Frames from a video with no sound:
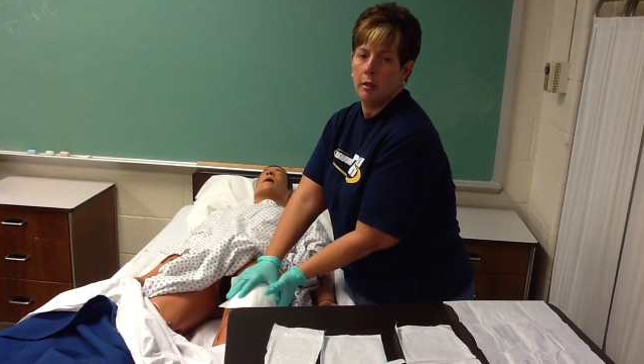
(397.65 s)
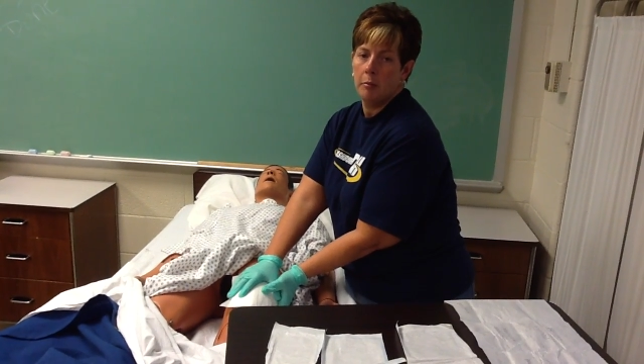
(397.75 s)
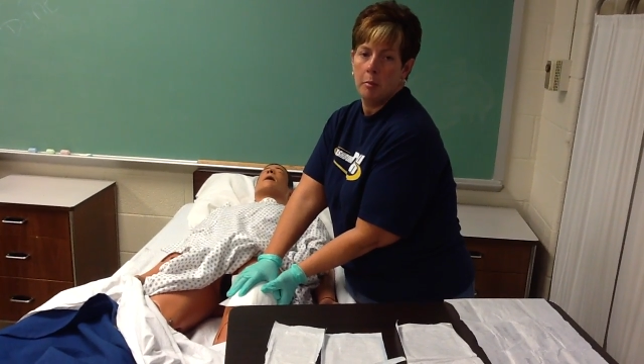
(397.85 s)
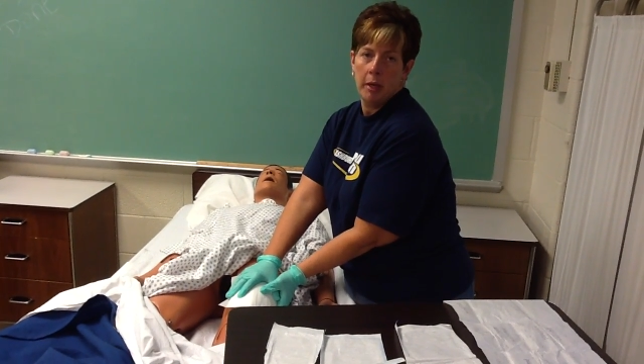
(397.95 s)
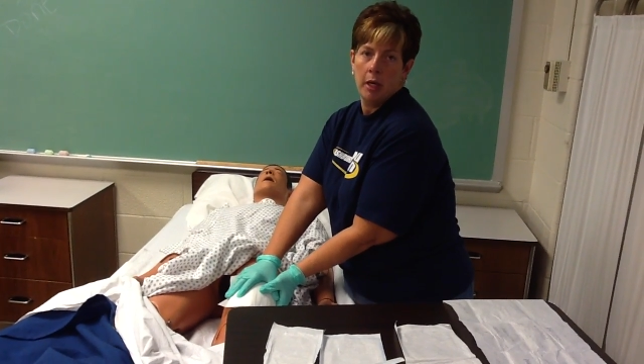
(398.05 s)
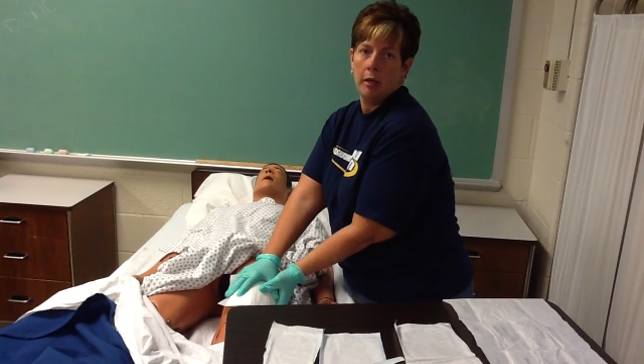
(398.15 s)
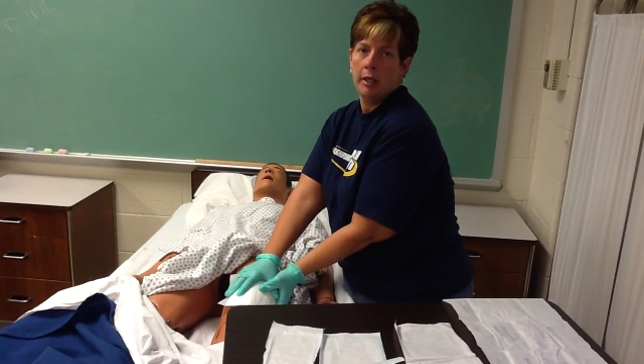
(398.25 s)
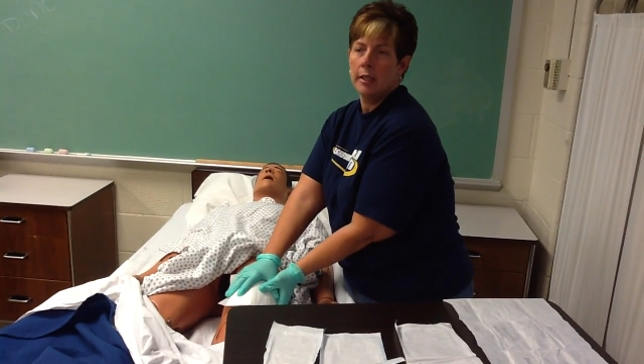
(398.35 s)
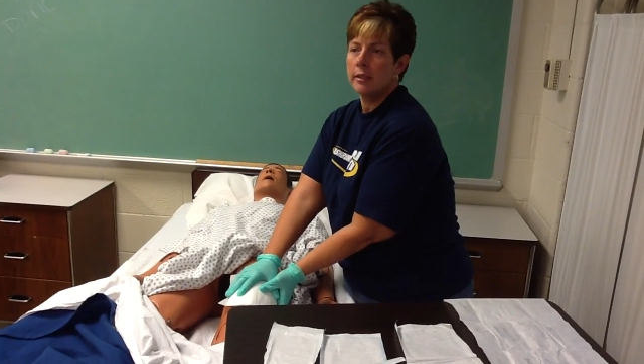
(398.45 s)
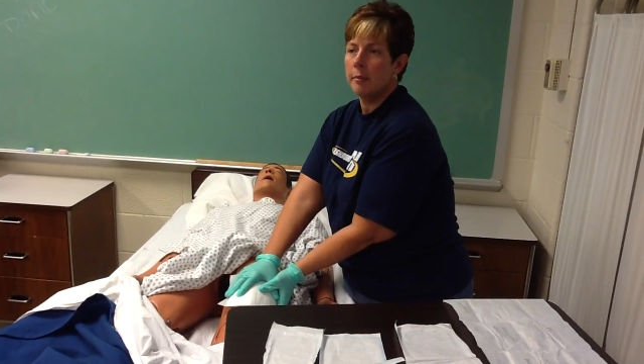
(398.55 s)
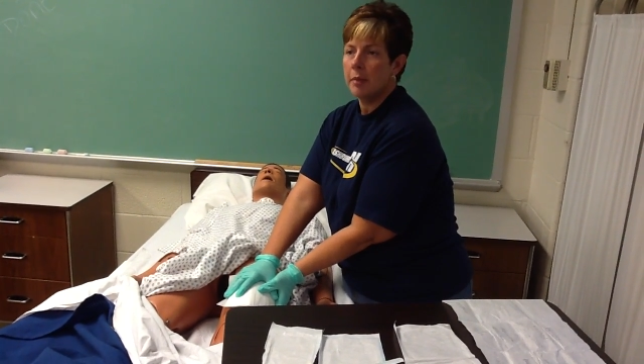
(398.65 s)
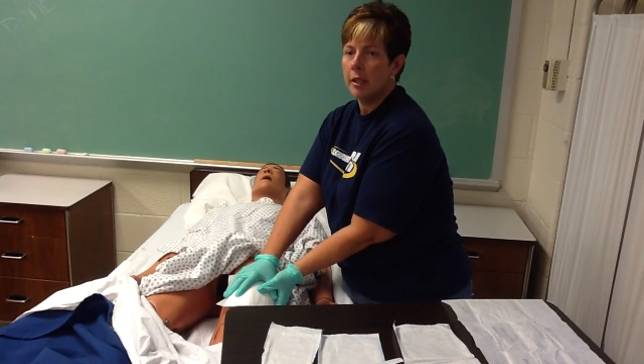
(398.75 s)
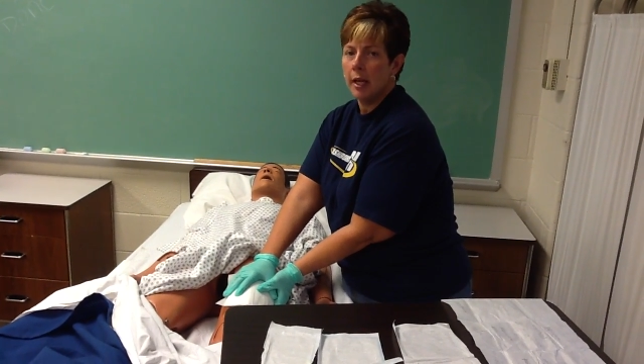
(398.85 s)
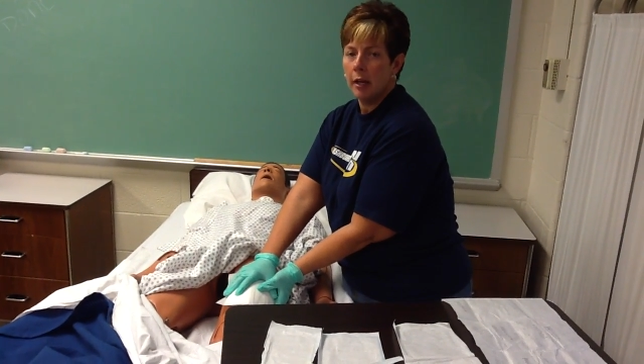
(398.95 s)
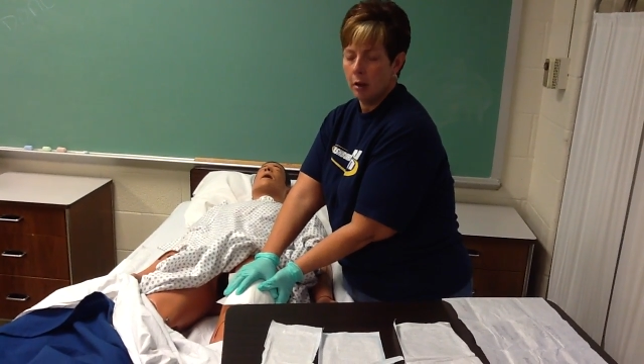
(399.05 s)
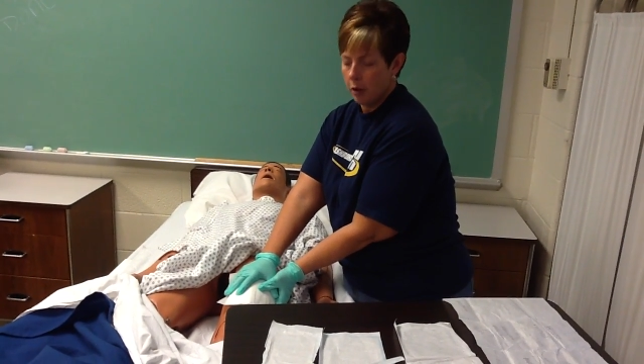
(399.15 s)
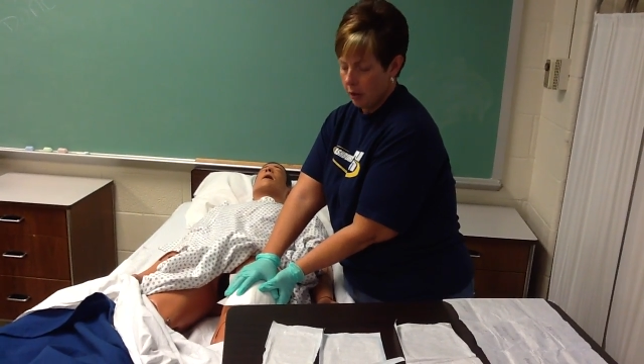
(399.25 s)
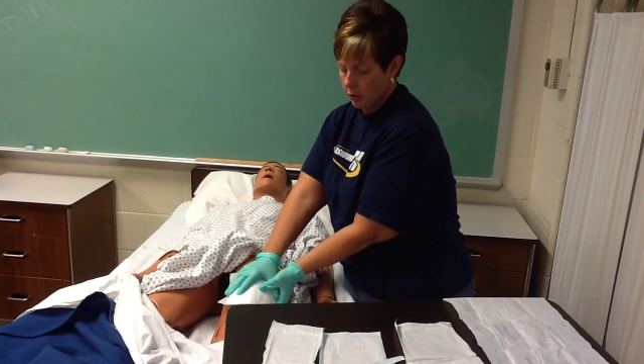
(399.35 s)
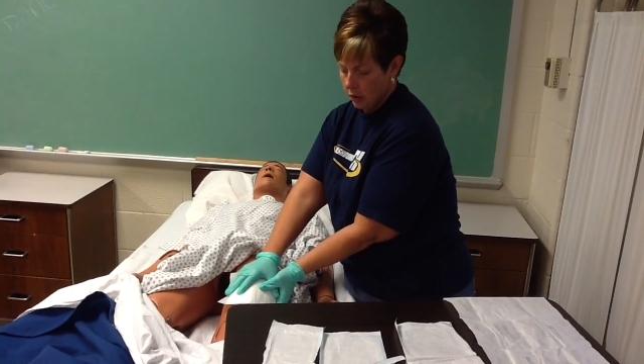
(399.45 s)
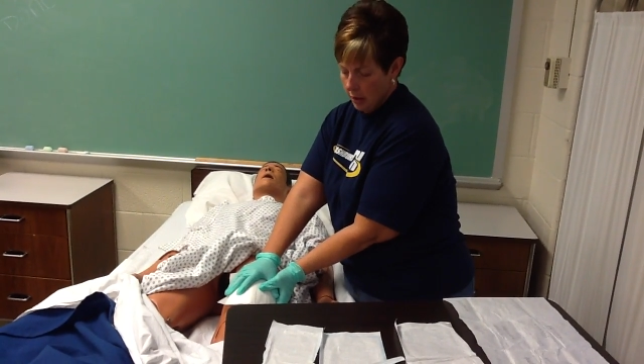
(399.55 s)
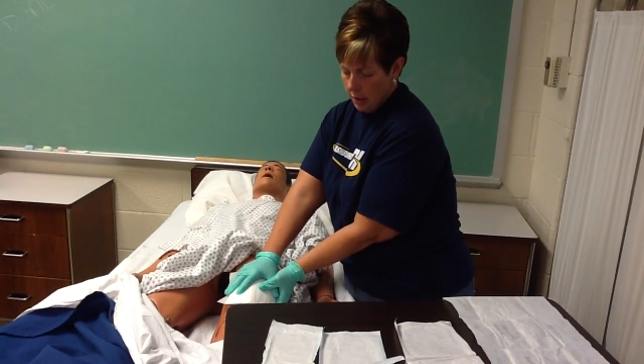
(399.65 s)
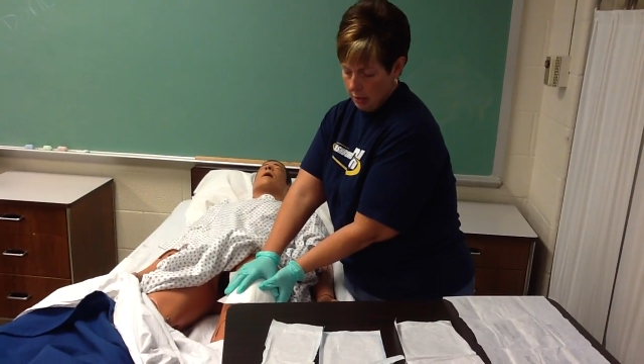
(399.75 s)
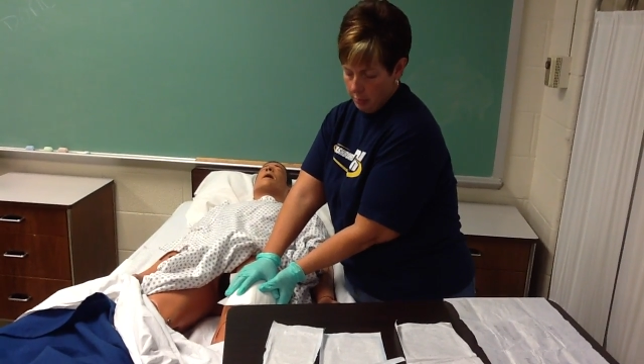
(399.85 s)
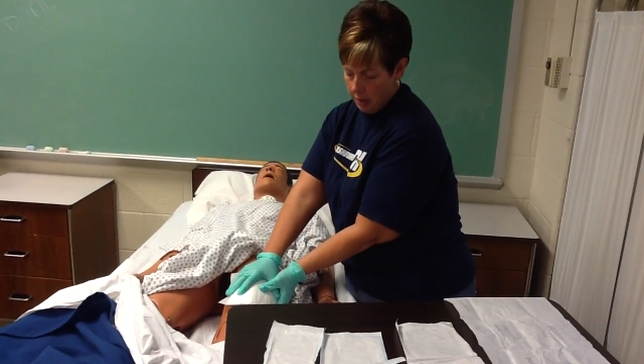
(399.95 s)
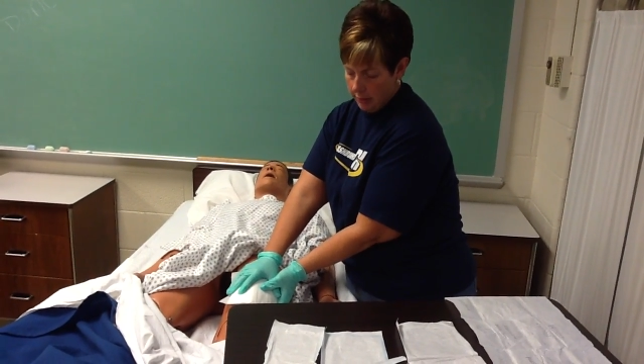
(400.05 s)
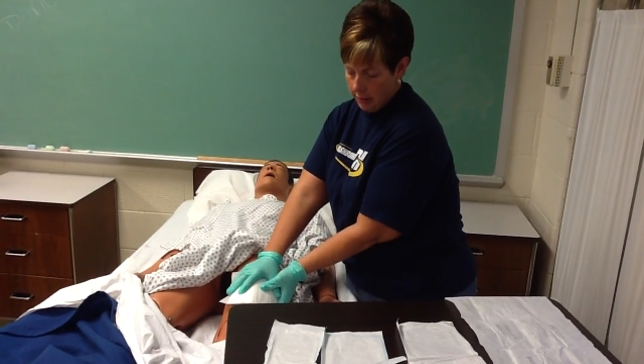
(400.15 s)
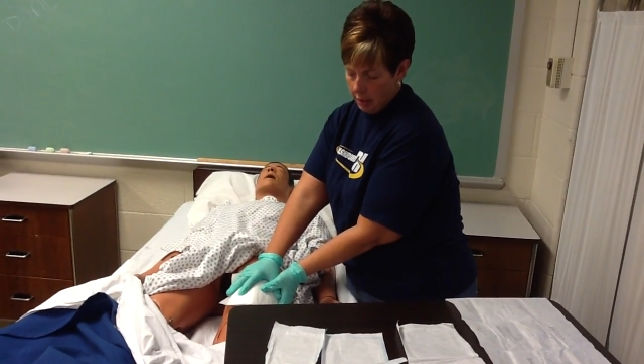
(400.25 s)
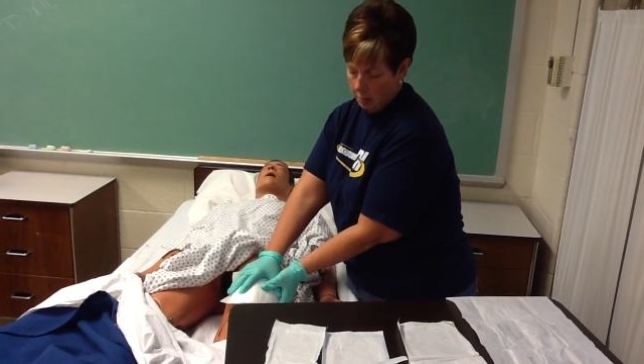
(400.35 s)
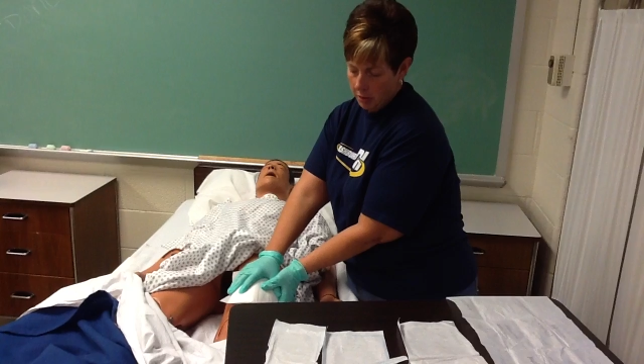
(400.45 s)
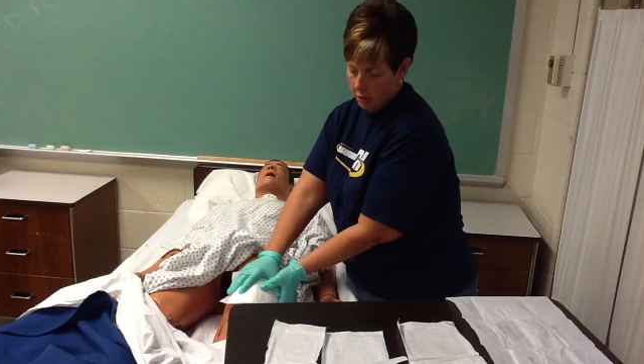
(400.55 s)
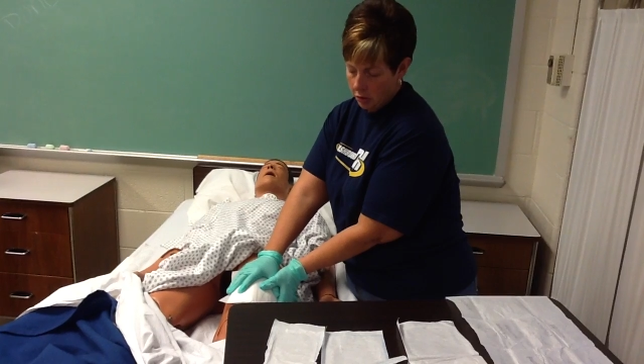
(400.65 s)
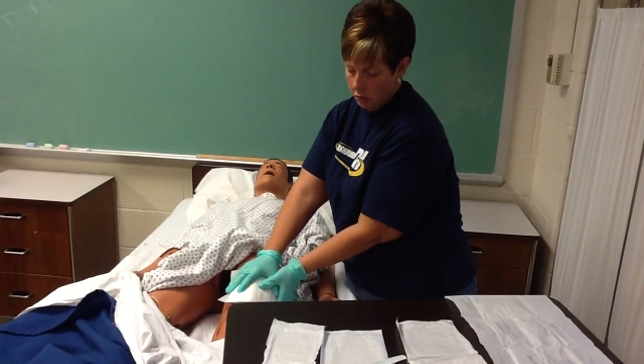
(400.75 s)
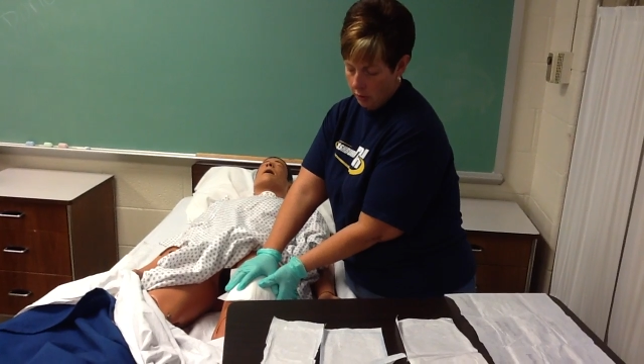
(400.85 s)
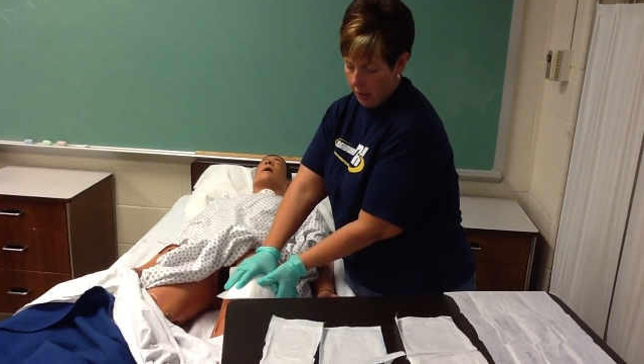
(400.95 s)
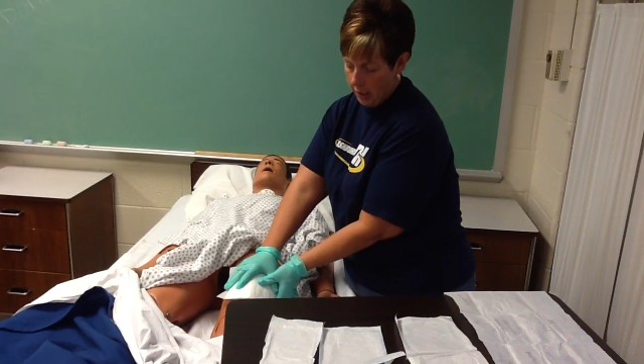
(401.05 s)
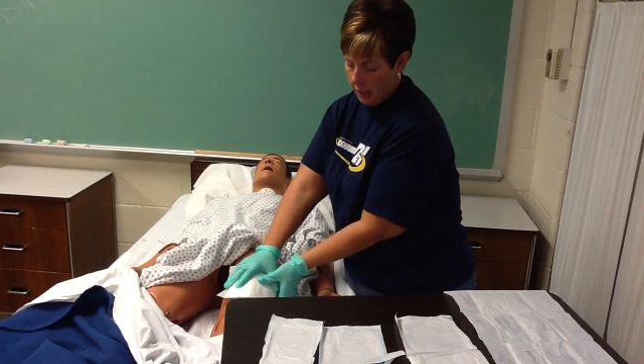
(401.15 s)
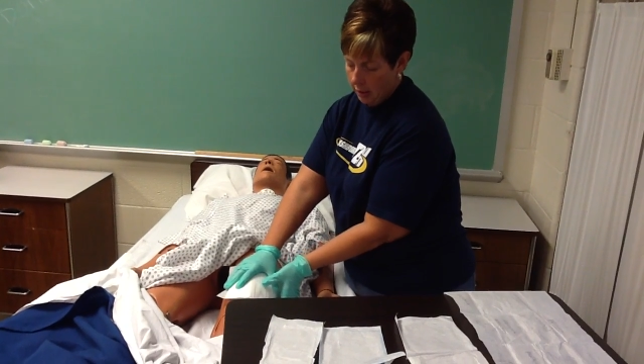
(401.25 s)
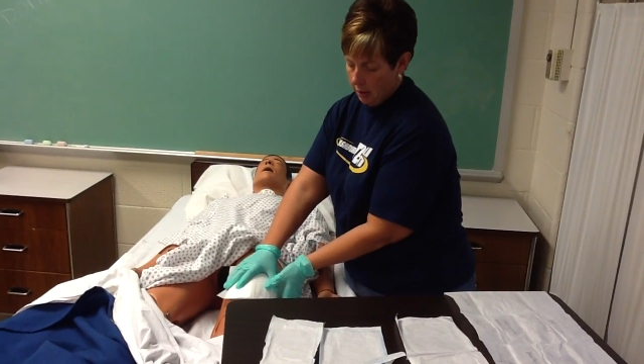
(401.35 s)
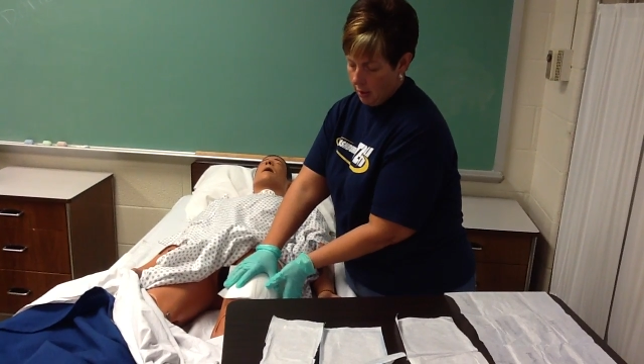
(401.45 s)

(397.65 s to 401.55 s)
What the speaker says: You may not need something that large. Depends on how much it's draining.